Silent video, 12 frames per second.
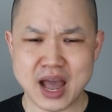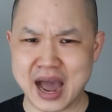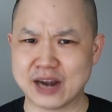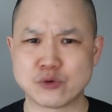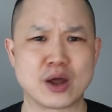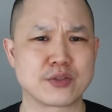
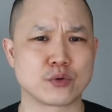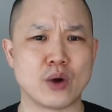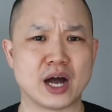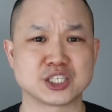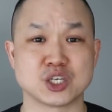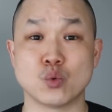I'd rather
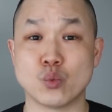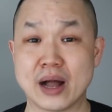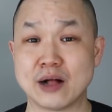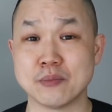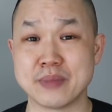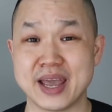watch a
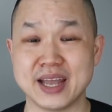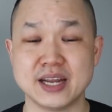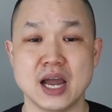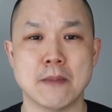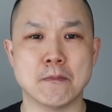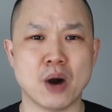
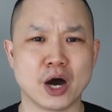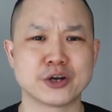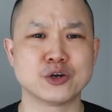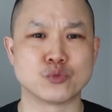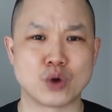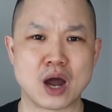well-made,
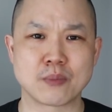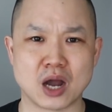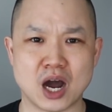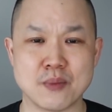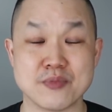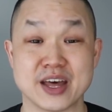modern
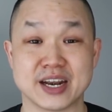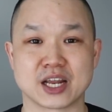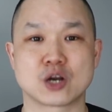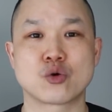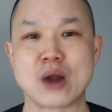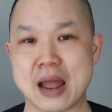rom-com than
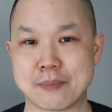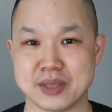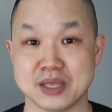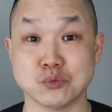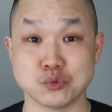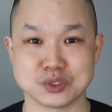a
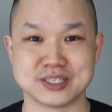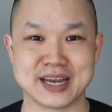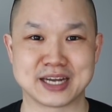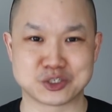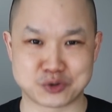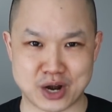crappy
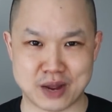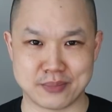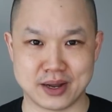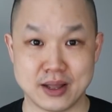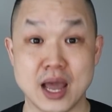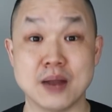Wuxia drama.